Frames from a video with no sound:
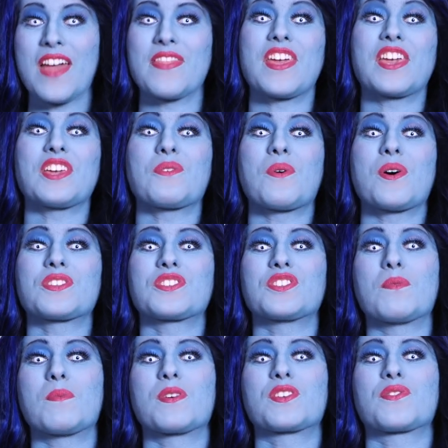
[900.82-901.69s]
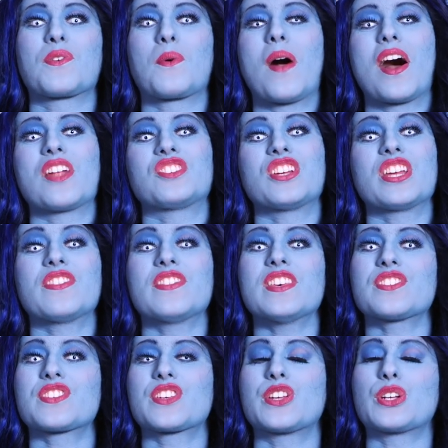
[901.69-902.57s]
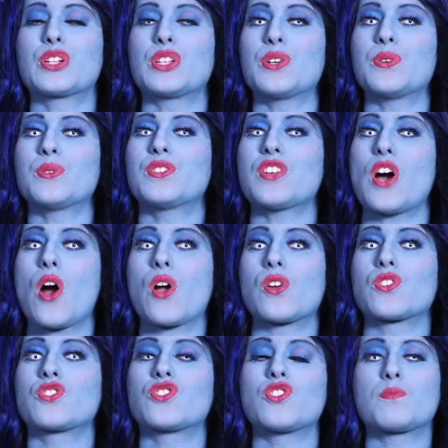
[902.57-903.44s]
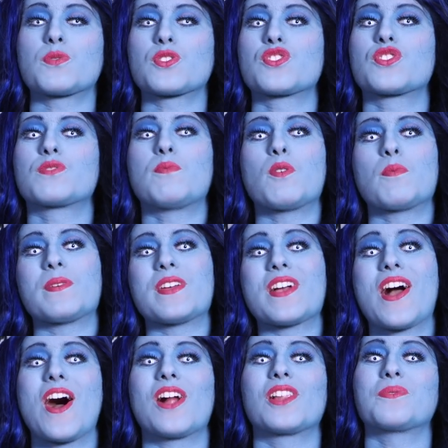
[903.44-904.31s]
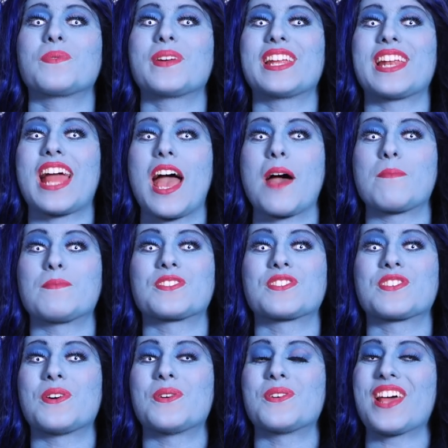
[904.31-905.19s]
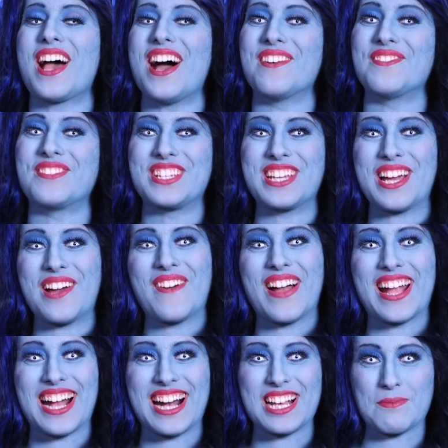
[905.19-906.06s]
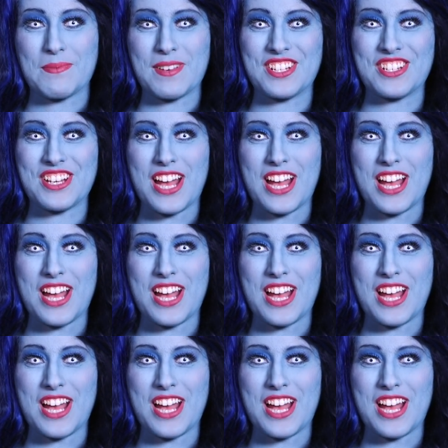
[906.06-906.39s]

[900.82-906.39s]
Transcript: Thank you all so much for watching. This concludes our super spoopy Halloween episode of DIY Cosplay